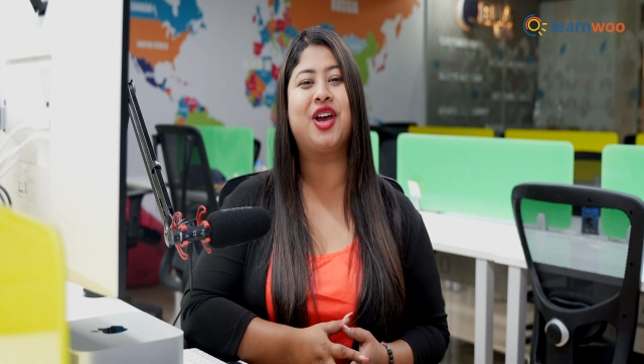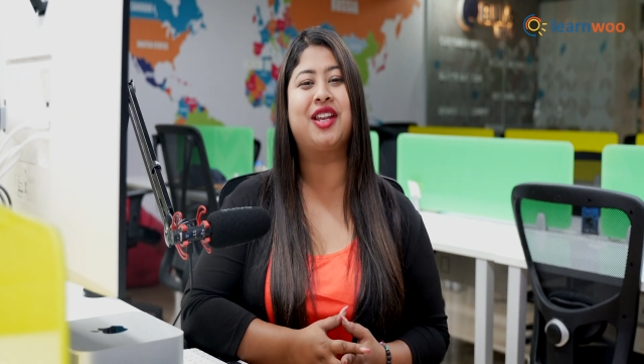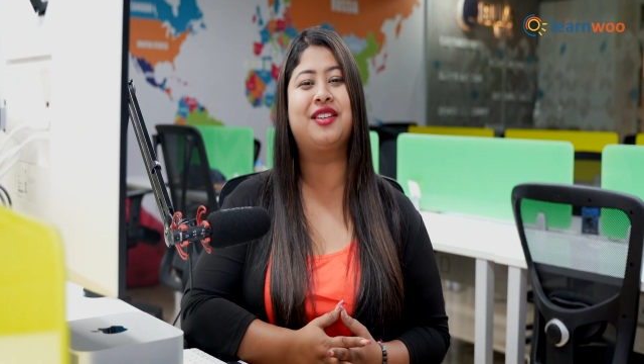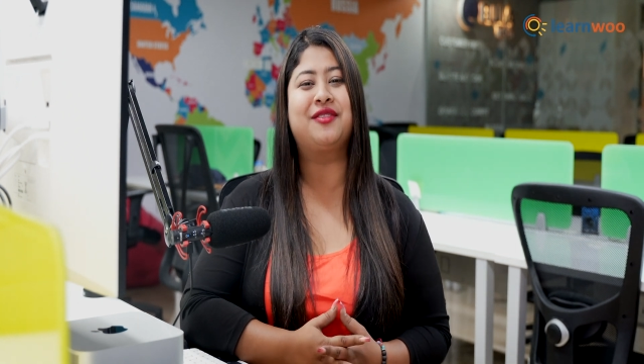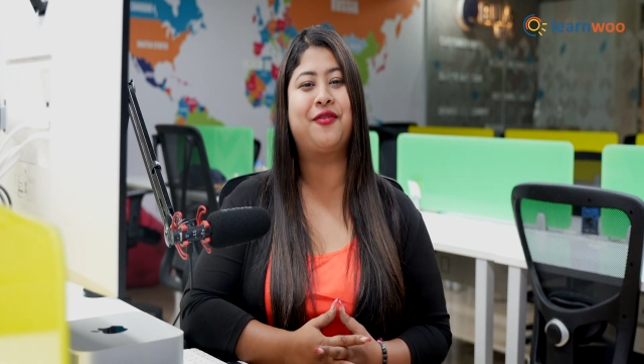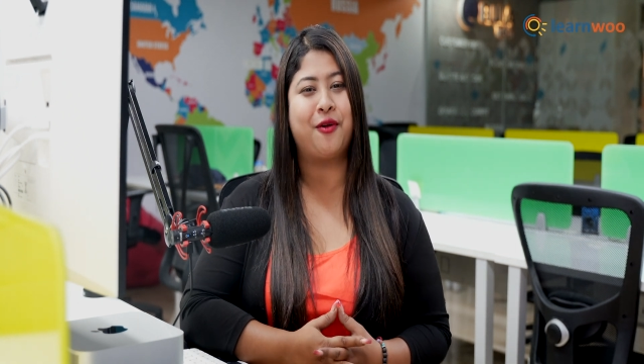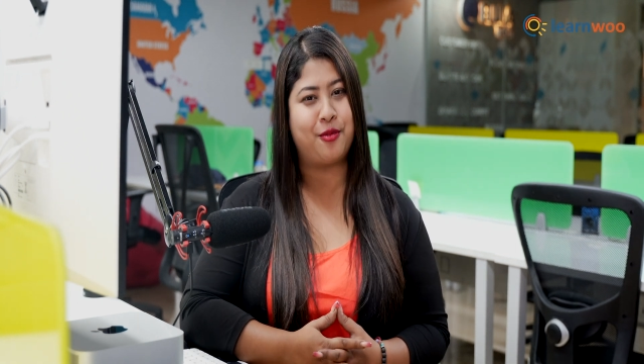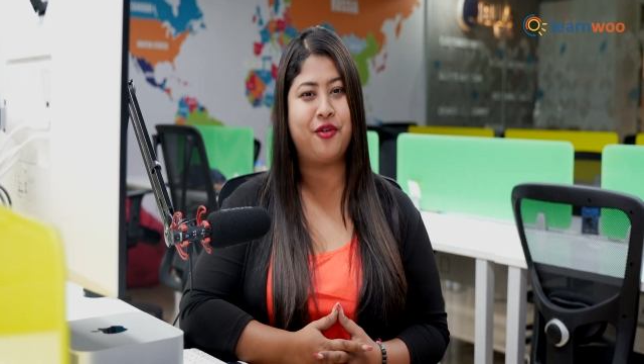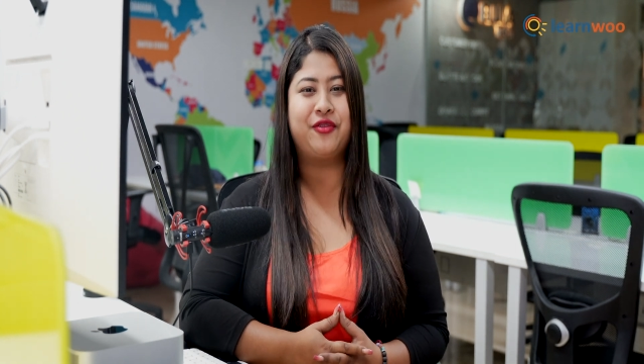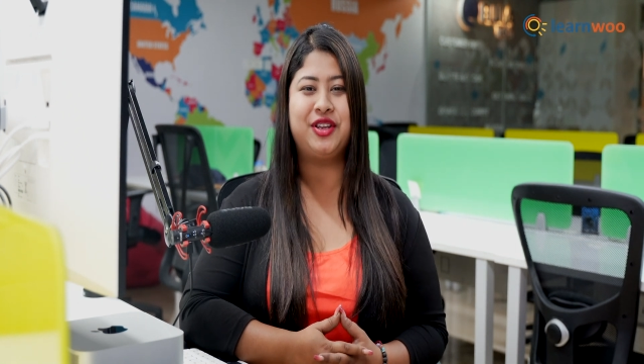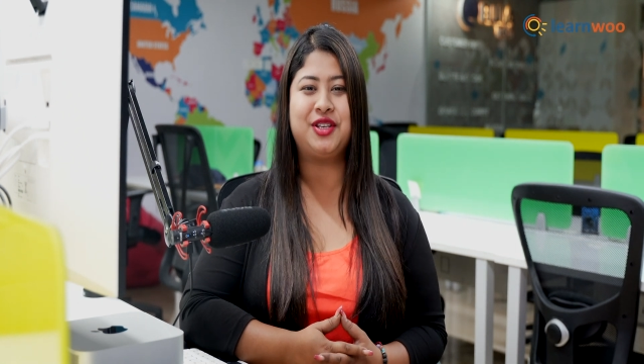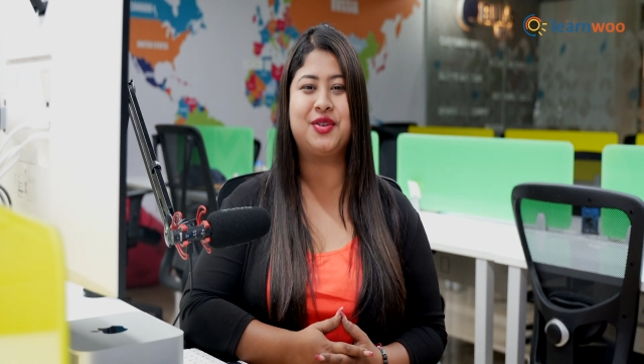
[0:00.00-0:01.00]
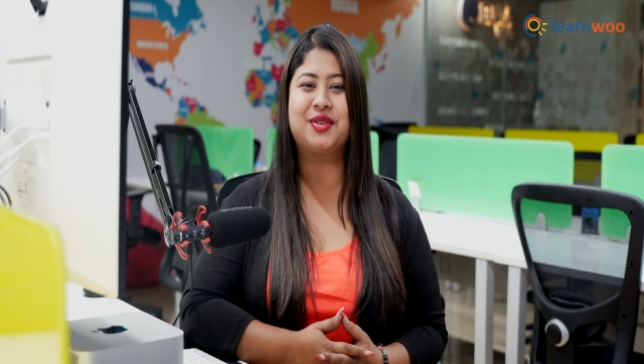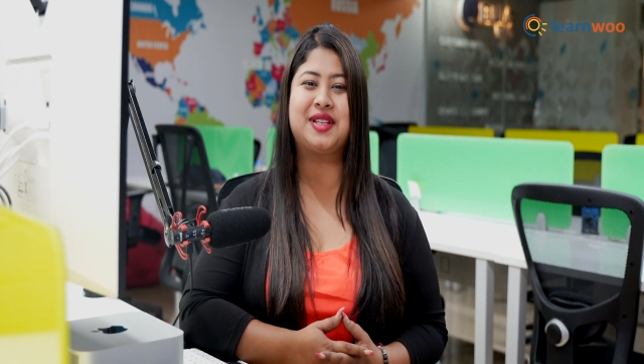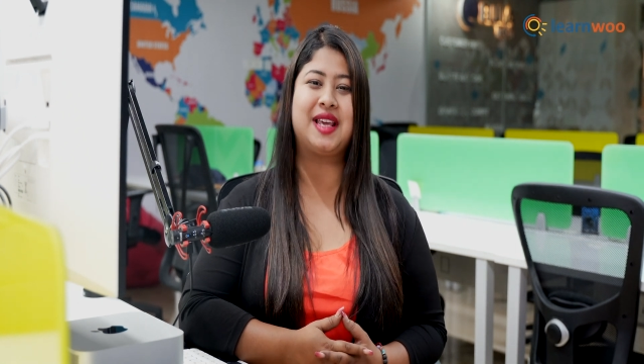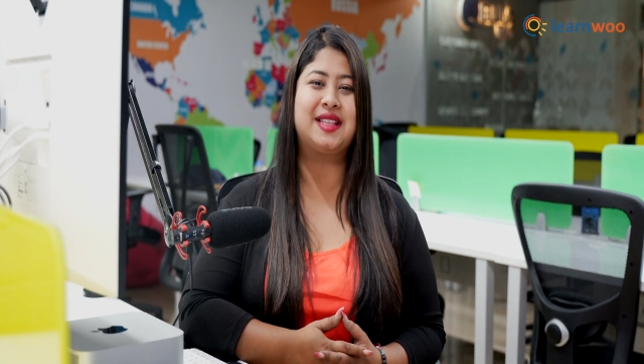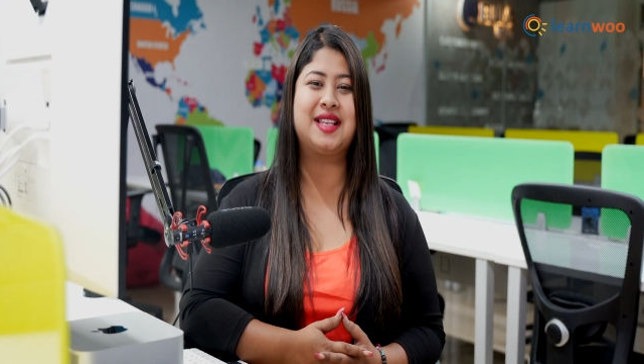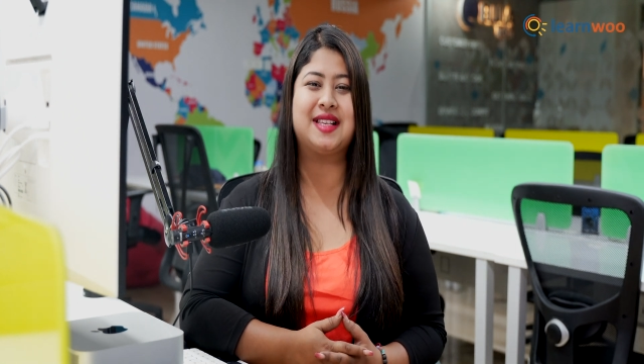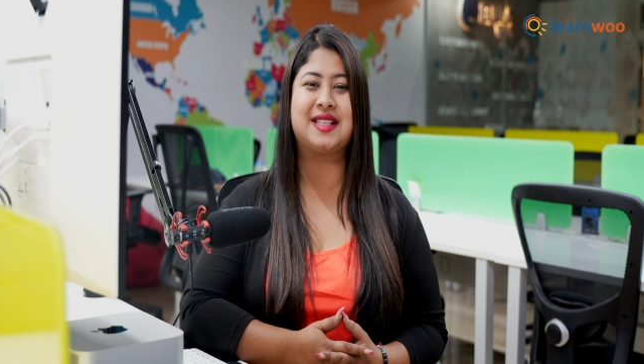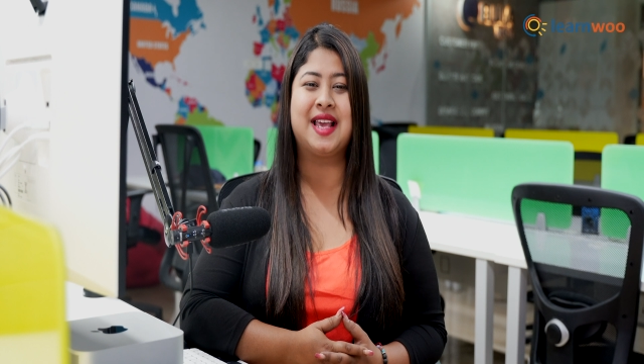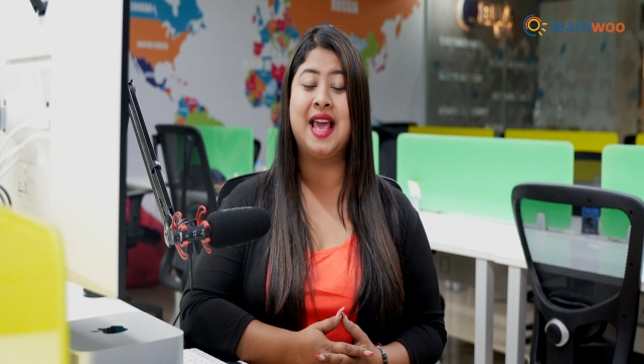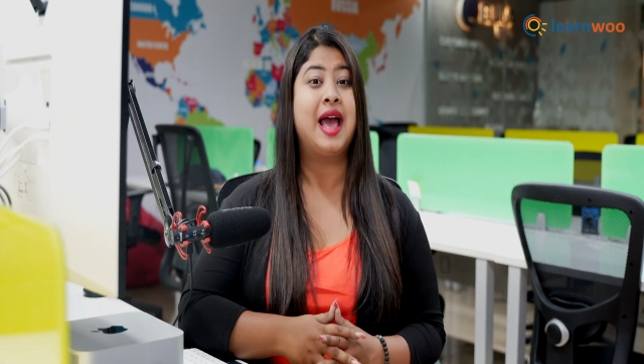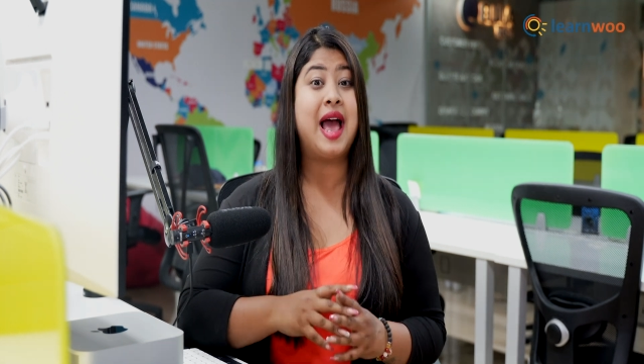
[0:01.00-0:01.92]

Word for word: channel for more videos like this.